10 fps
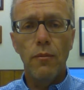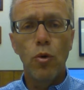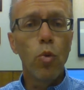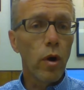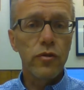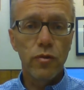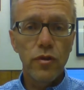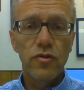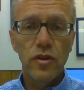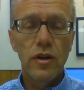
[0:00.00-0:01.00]
who works for
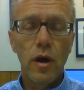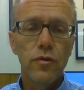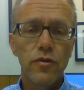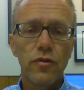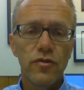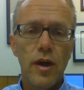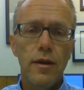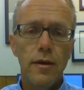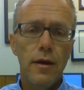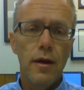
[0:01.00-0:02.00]
the City Council
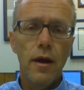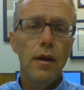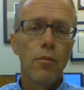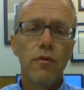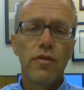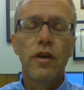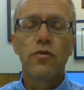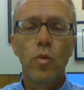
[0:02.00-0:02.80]
said a number of things,